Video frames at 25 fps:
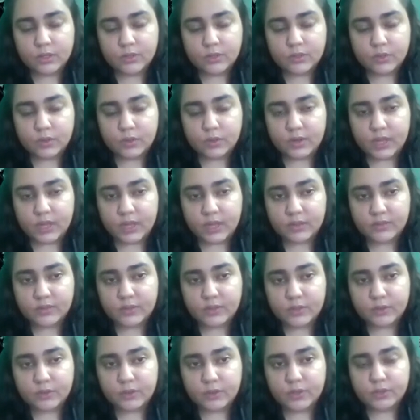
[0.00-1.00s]
Sorry,
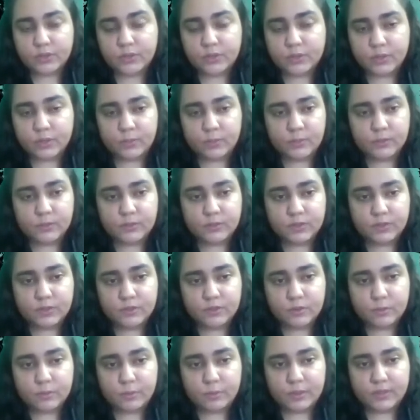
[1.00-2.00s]
x0 into
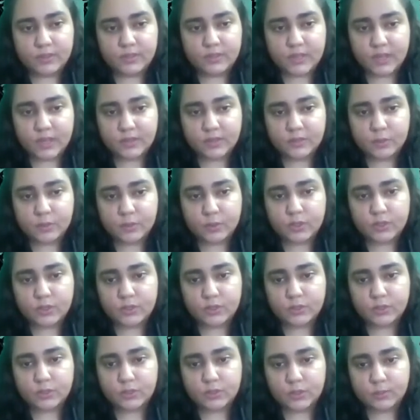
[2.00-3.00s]
w0 plus x1
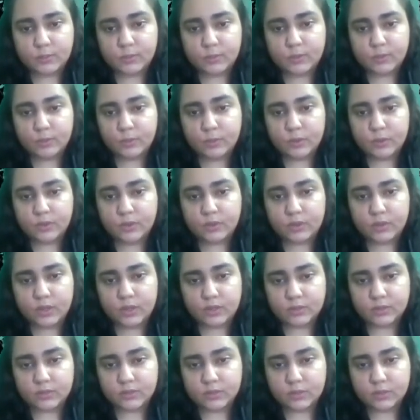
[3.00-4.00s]
into w1,
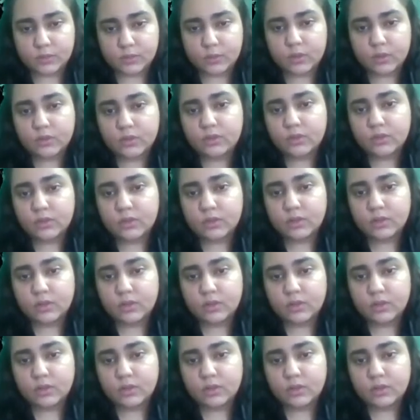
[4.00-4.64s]
and so on.